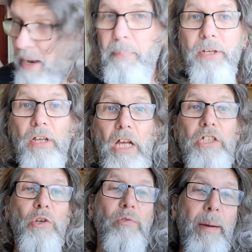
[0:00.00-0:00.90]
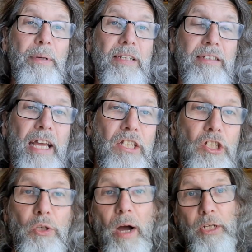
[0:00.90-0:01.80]
rabbit so the rabbit is saying
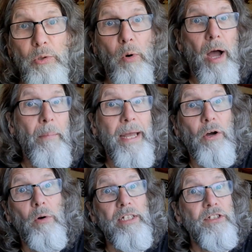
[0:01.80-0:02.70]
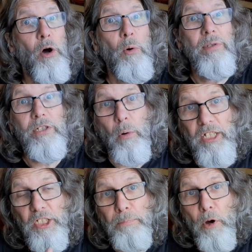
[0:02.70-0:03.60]
to you i do i make all these holes all
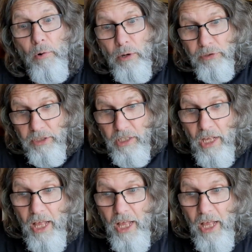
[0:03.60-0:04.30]
these burrows